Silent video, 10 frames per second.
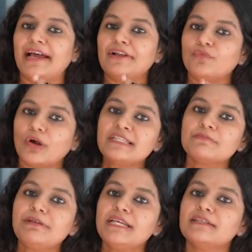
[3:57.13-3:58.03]
at what
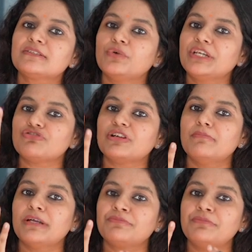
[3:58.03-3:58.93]
speed it's going to
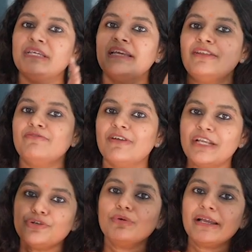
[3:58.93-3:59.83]
come at me, and
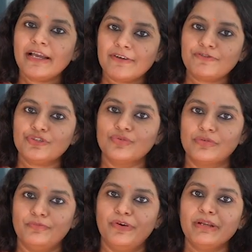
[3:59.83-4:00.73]
when do I have
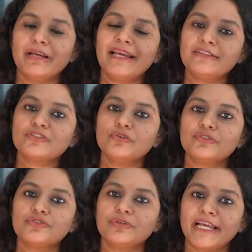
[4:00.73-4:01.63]
to bring my hands
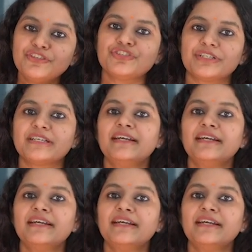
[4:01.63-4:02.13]
closer to catch it.